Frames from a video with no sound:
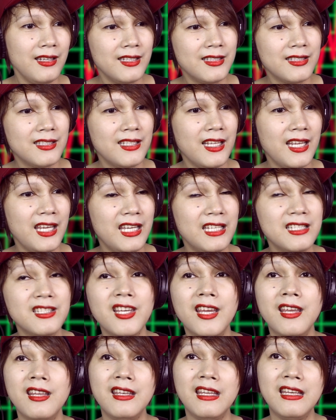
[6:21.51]
it's a
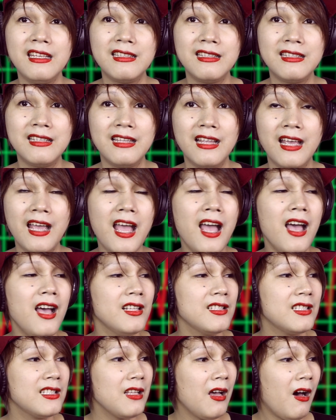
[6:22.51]
Chinese
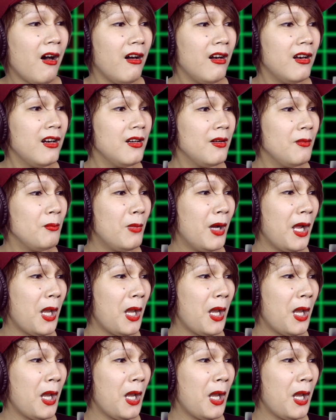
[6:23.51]
song.